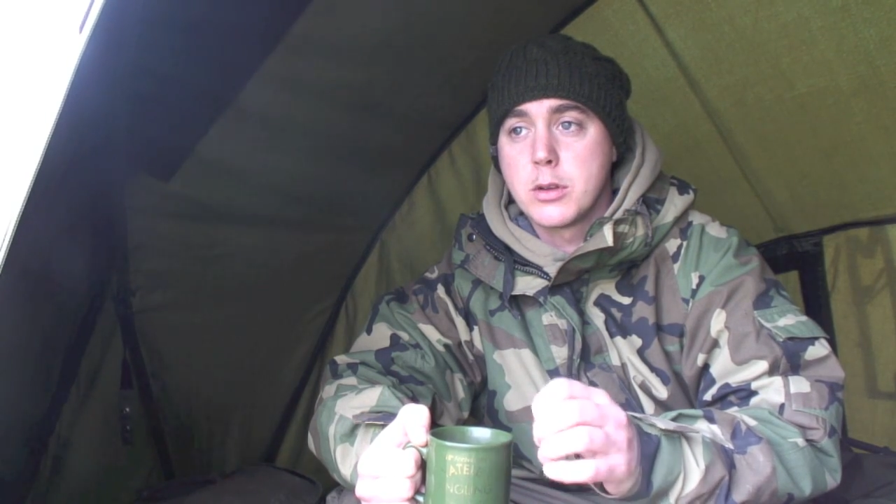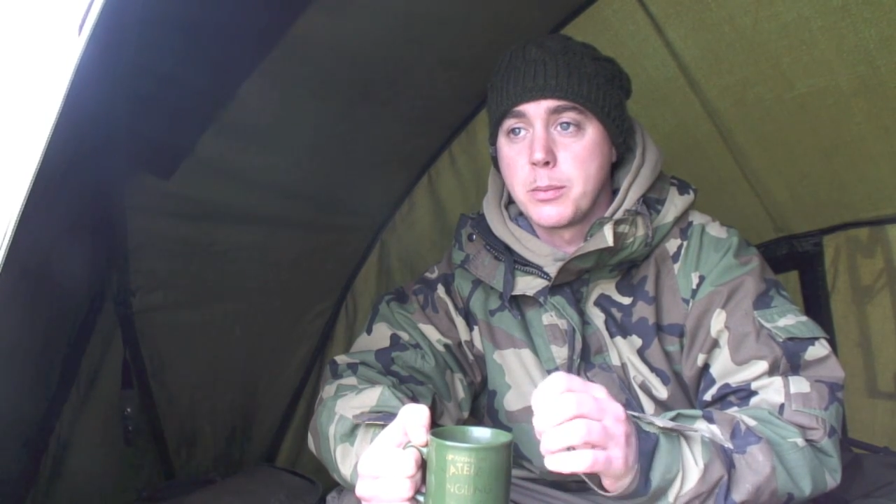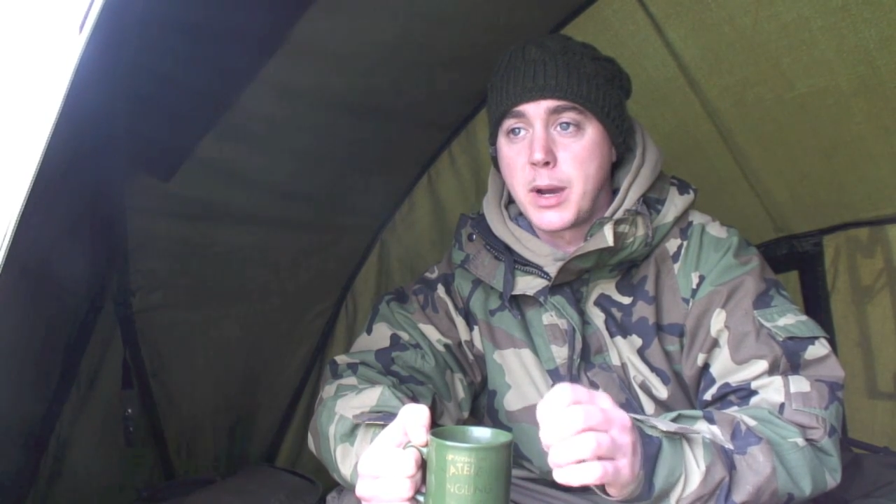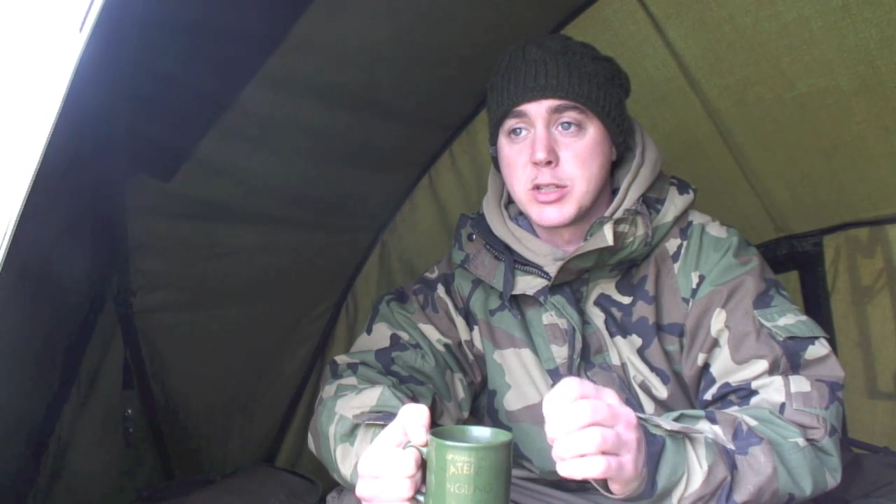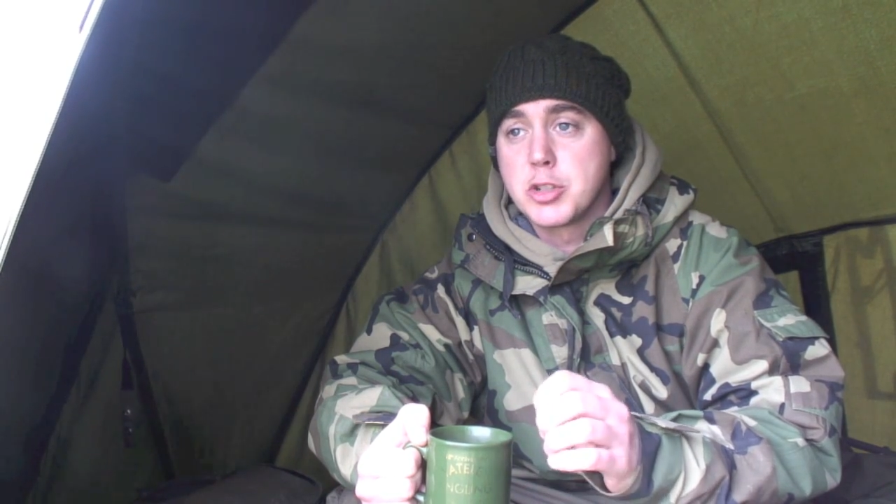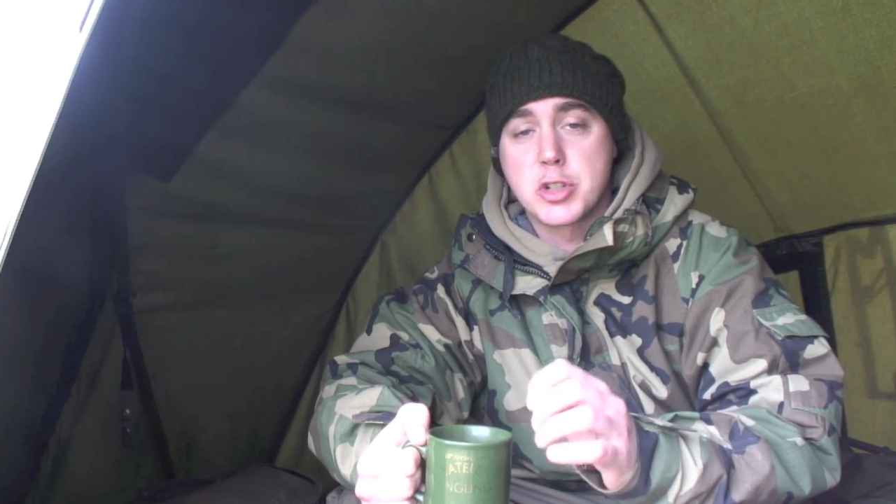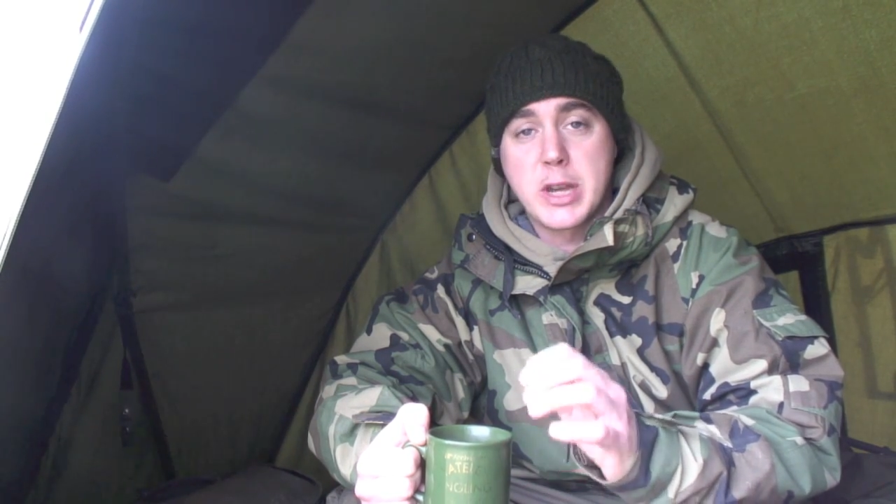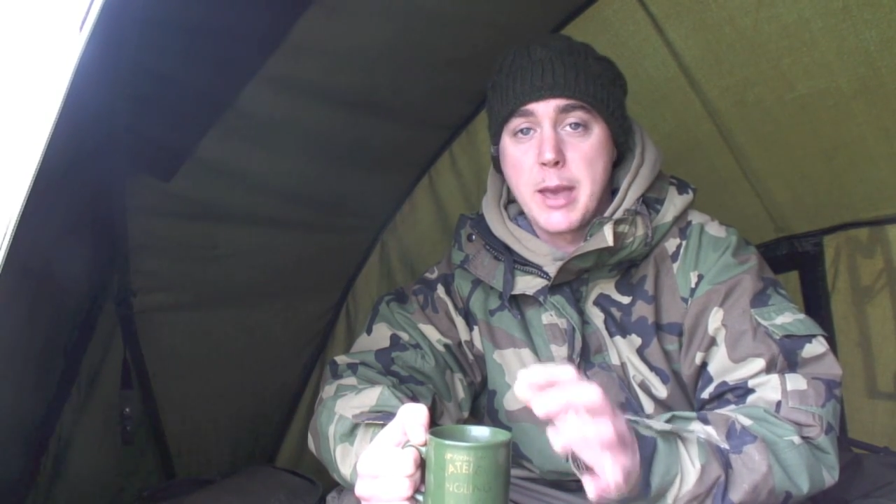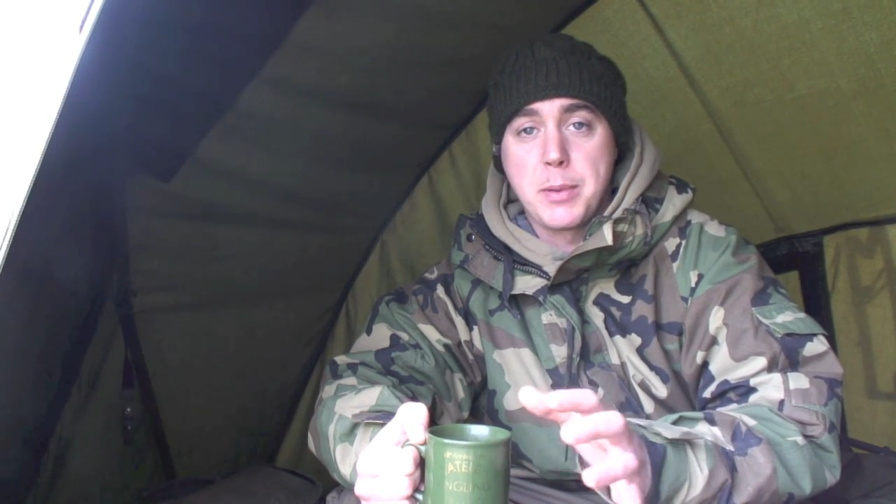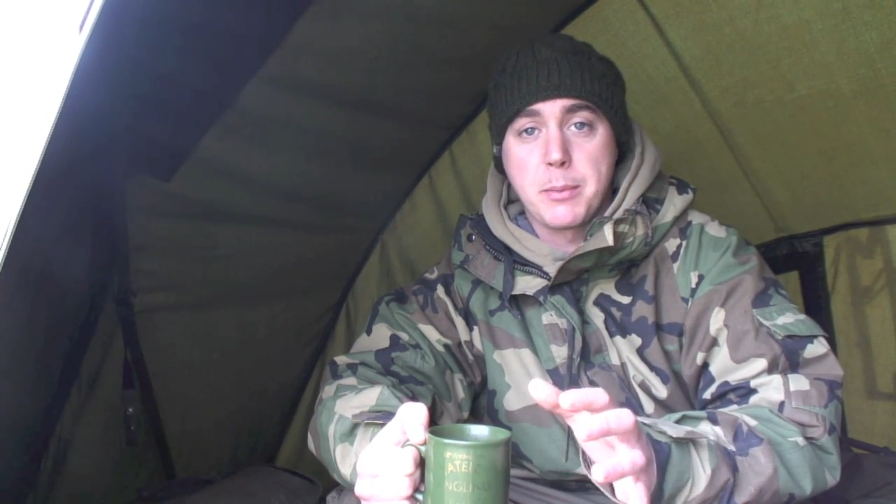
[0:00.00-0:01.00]
Basically it's just
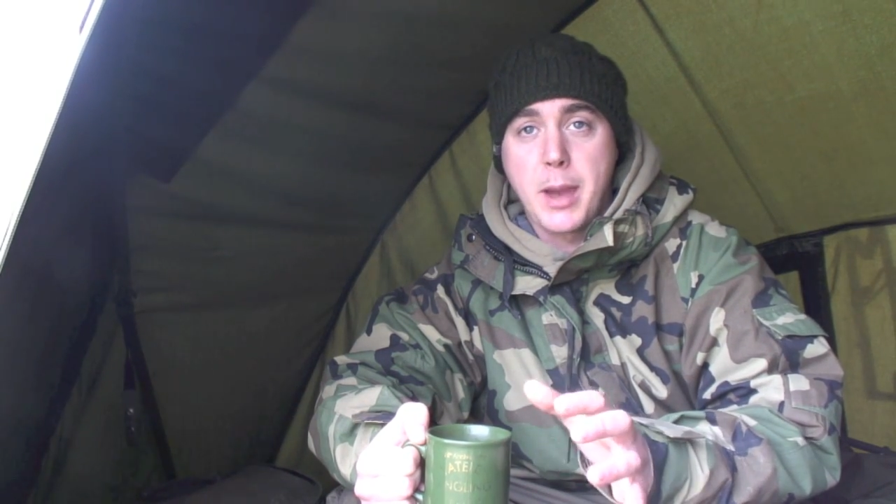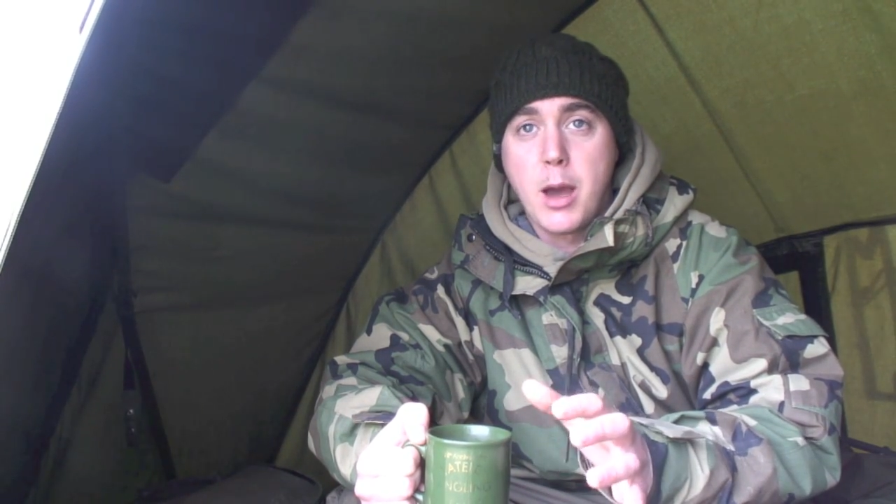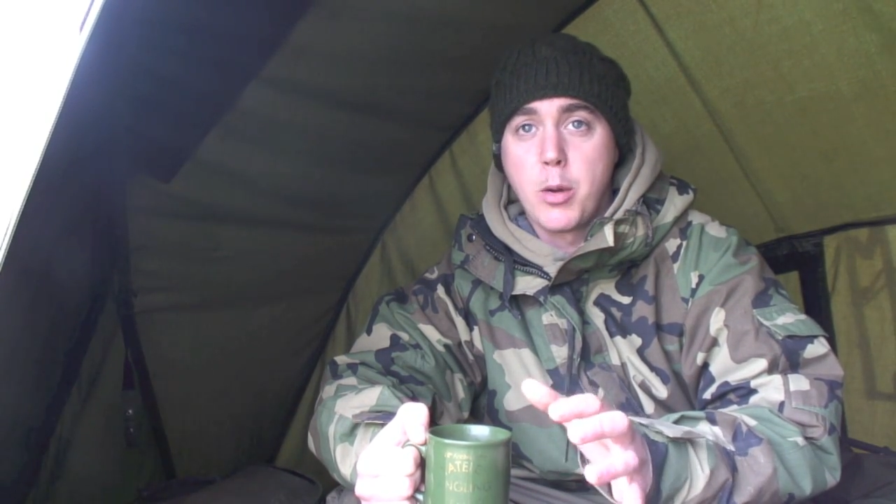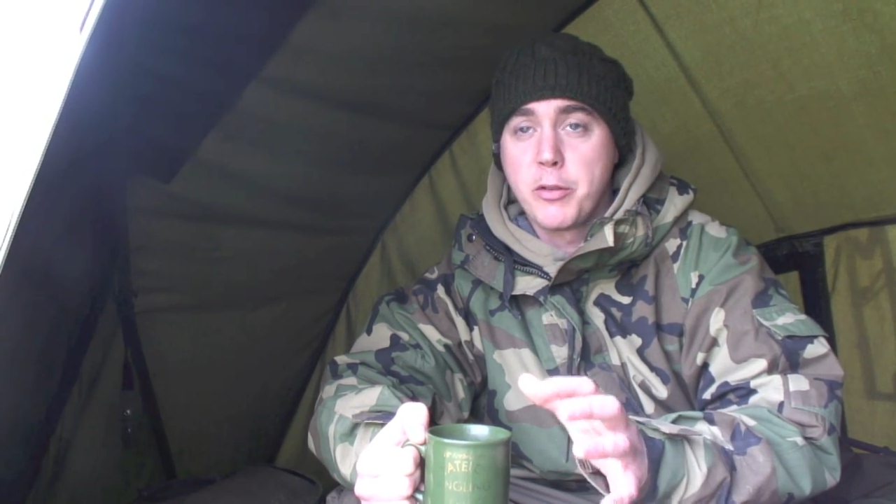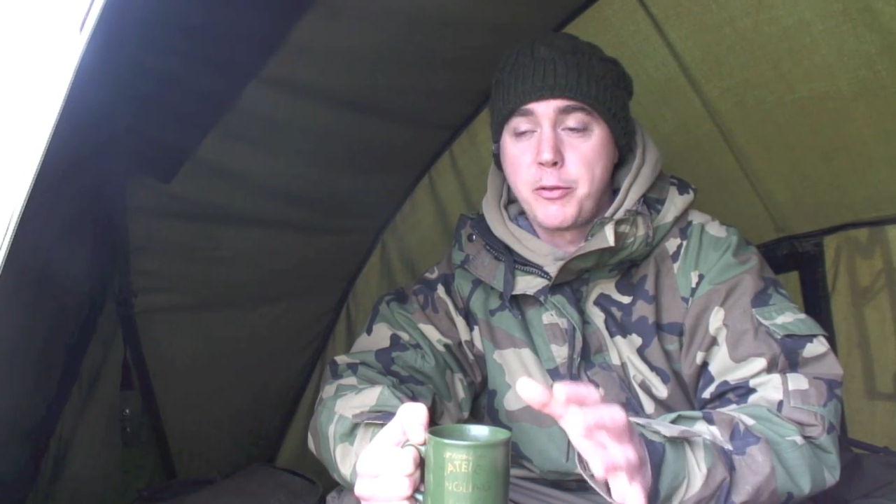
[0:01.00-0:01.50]
an epic battle.